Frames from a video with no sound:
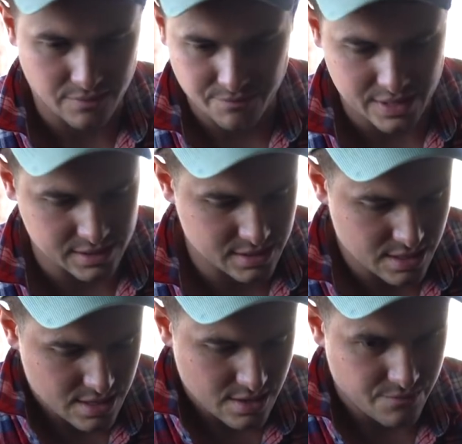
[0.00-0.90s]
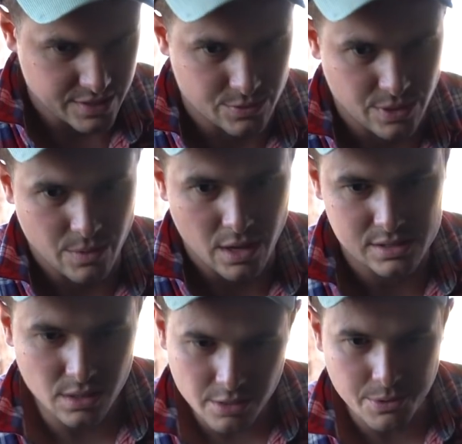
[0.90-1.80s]
It fits really well. I
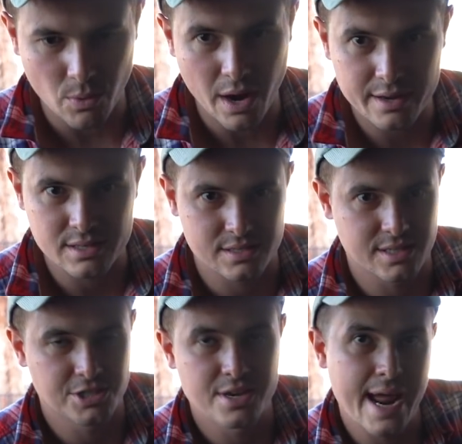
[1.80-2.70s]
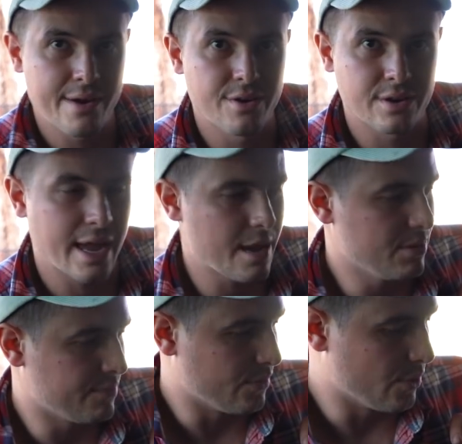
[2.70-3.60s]
was a little bit worried because it's such a narrow
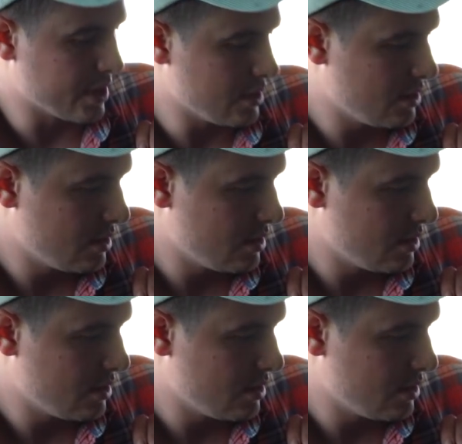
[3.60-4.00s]
cabin, the 40.